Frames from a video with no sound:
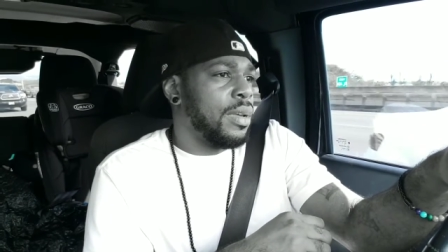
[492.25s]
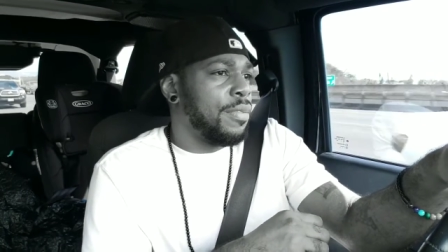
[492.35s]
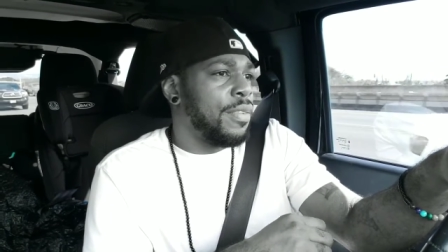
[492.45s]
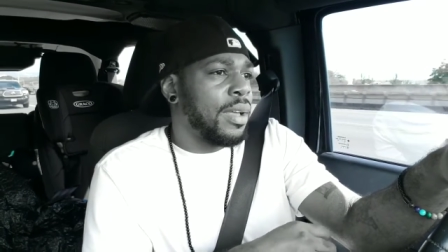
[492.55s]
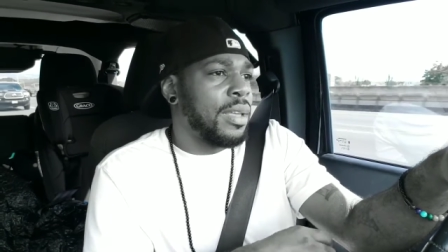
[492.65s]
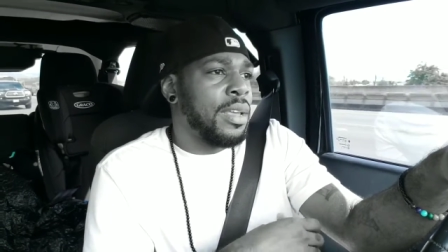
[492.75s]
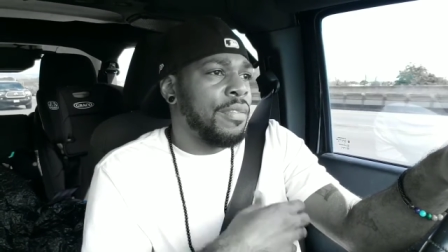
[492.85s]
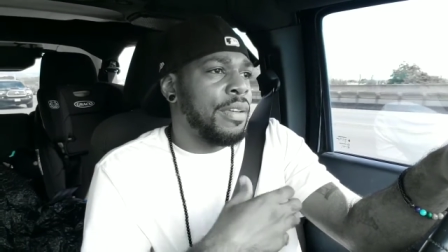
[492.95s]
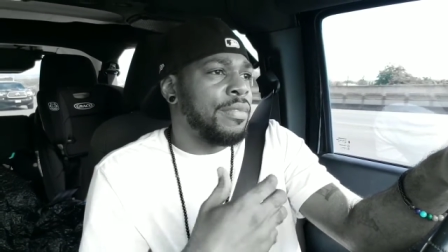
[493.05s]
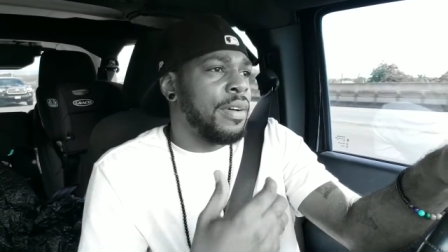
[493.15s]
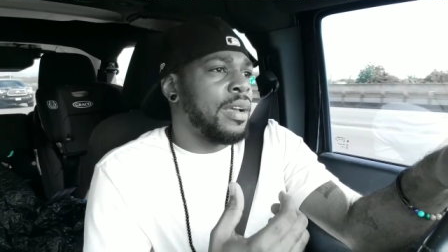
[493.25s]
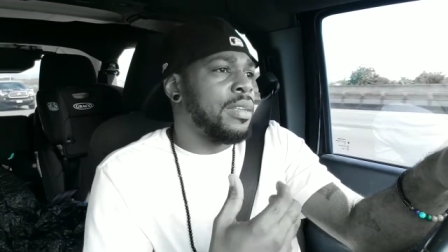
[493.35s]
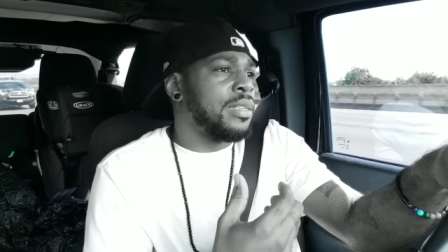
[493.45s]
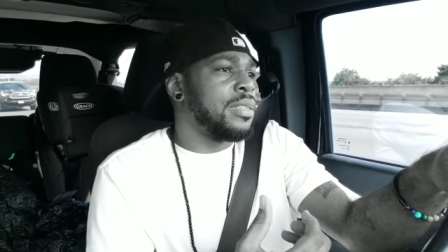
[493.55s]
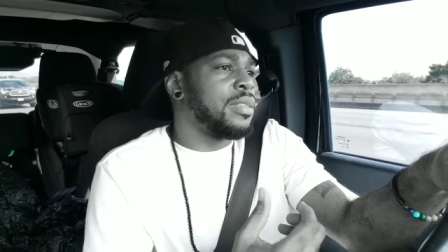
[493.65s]
If I can give
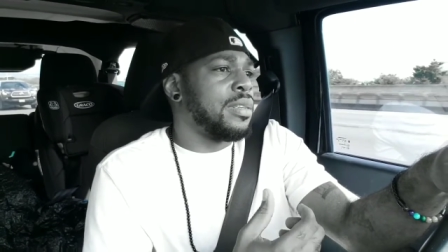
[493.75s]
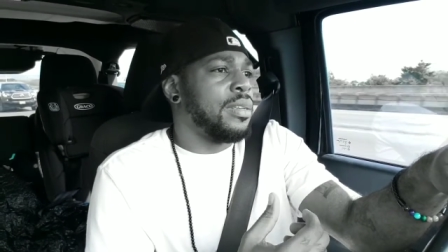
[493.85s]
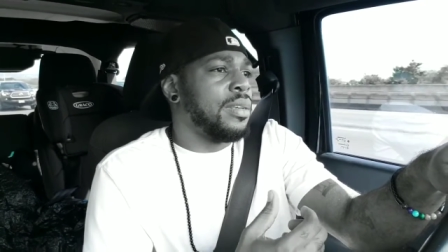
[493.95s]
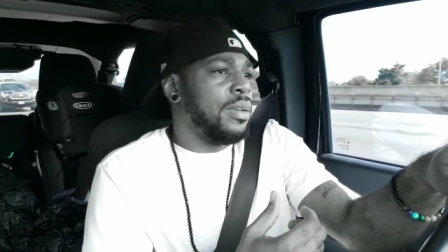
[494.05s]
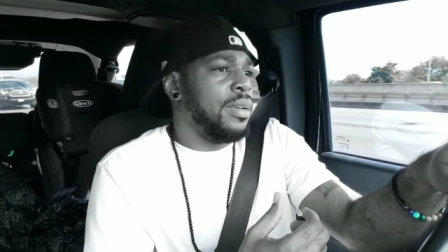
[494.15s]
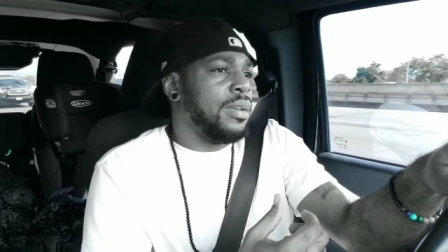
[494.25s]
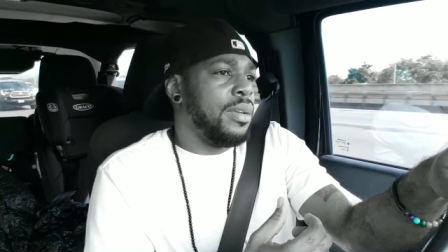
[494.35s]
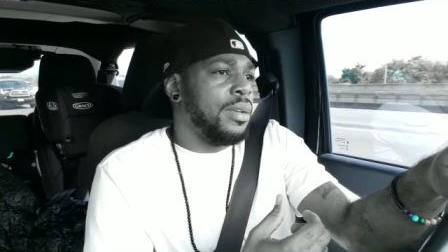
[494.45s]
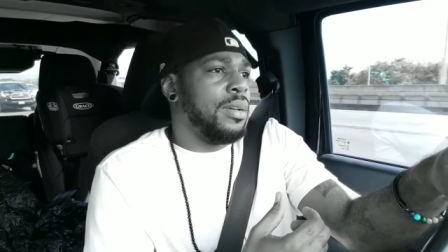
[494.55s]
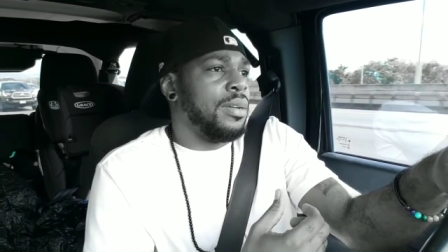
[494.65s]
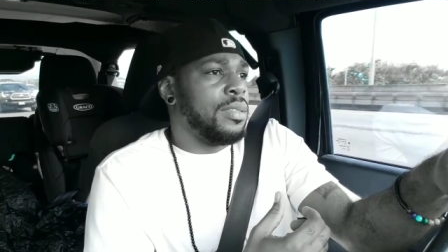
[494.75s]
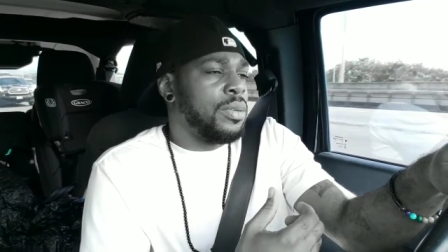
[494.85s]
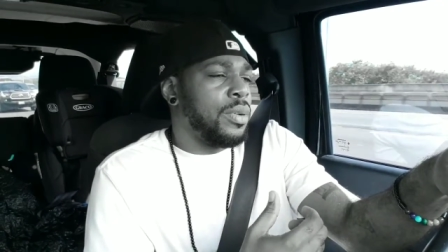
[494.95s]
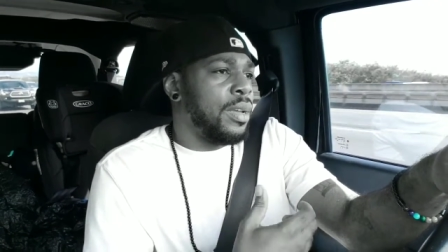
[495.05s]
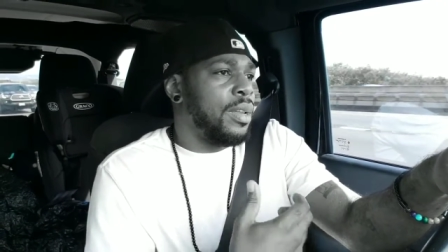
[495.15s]
advice
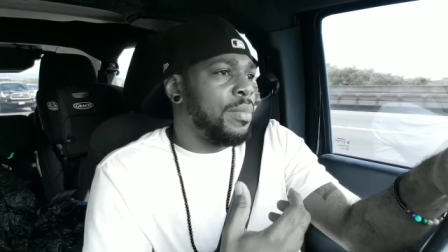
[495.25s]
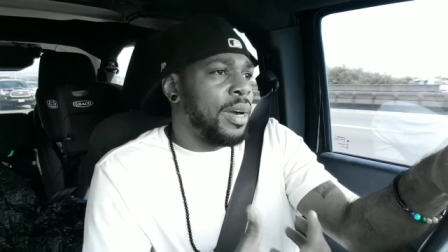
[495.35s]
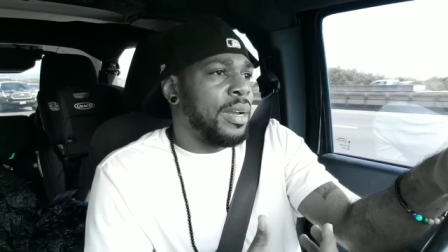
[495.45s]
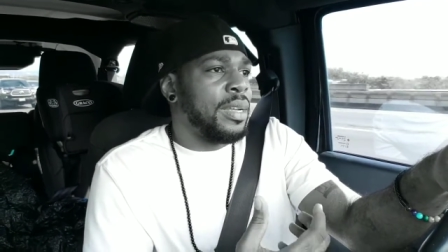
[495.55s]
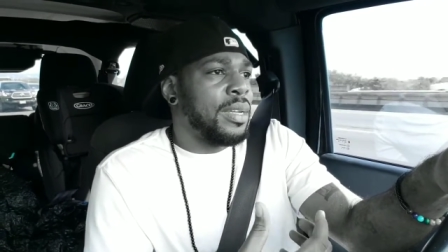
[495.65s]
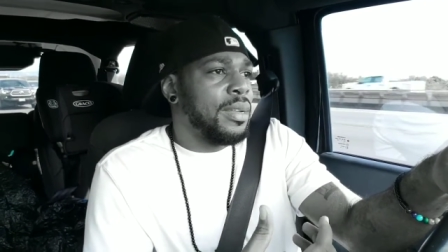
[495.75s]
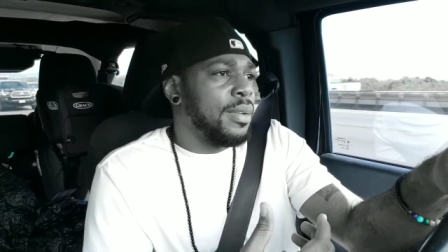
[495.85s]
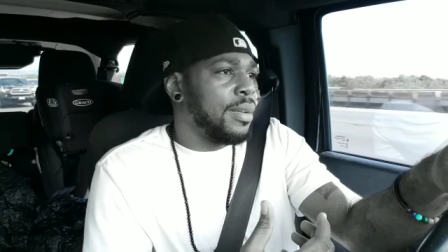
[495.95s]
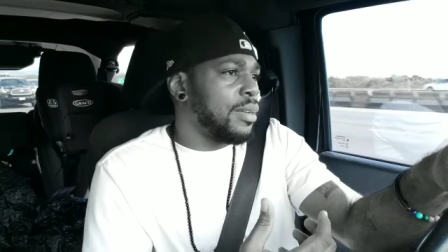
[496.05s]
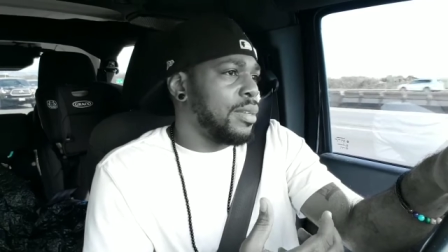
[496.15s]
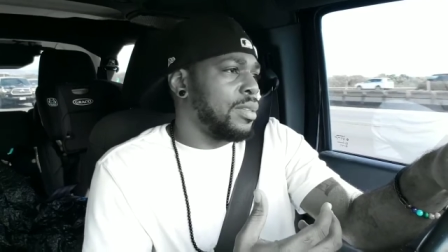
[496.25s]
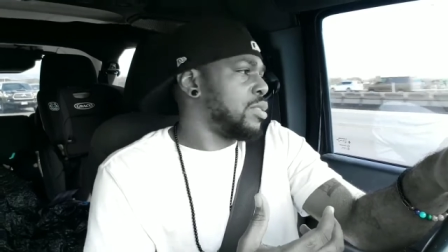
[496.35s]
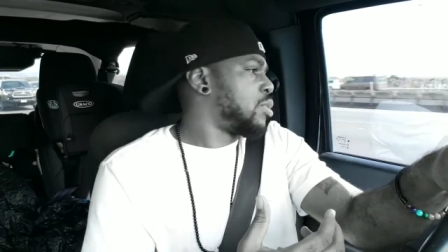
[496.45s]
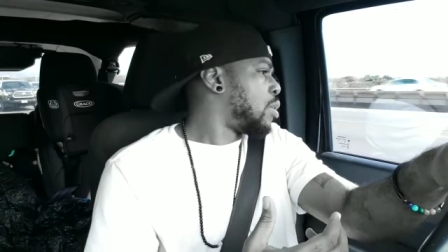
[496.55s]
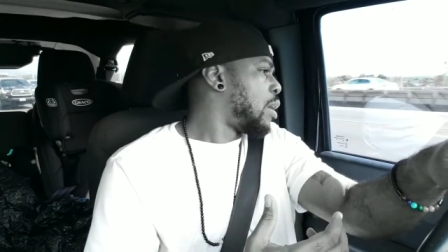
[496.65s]
to anybody
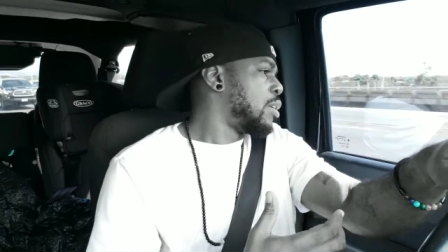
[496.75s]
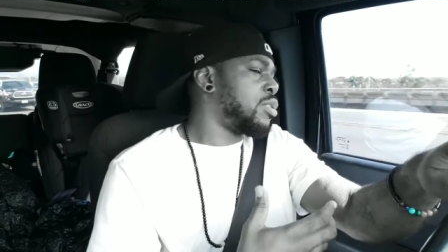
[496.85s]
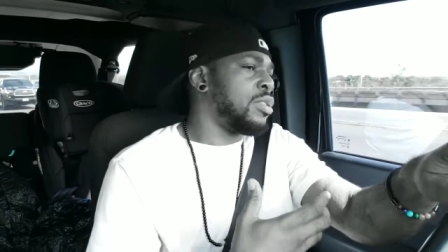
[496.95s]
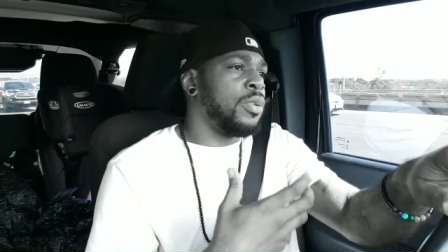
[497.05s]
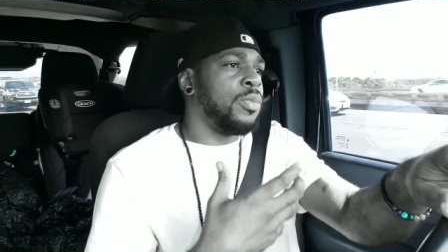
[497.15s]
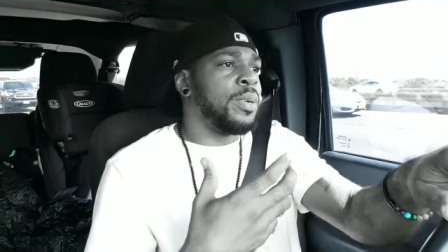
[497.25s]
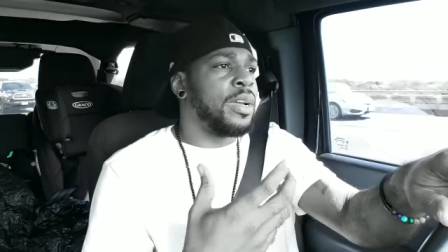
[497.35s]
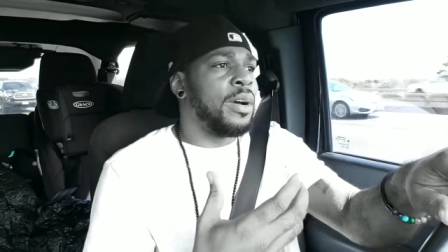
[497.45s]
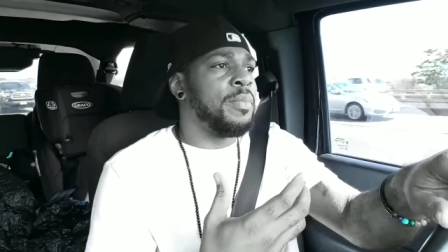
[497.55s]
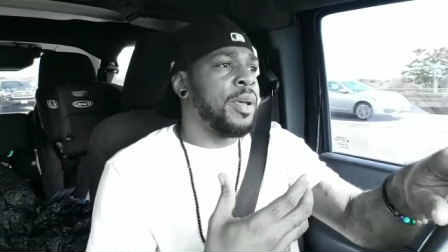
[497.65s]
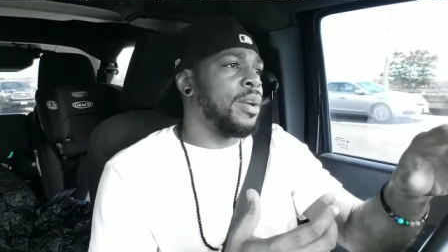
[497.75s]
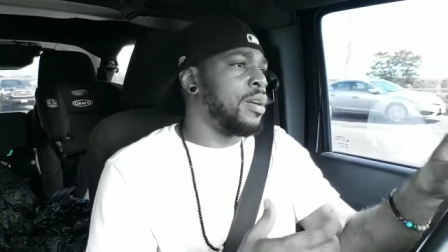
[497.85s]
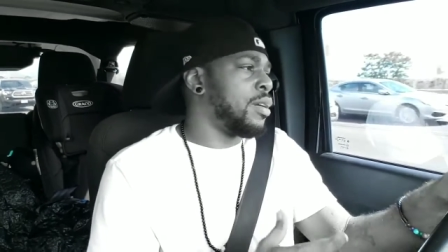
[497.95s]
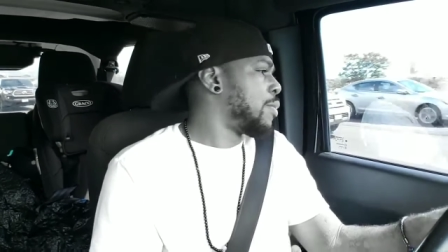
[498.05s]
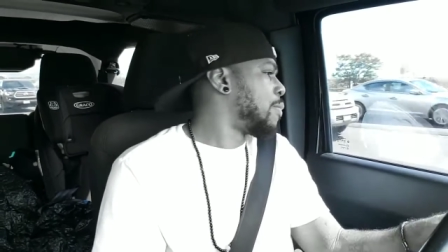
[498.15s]
trying to become better,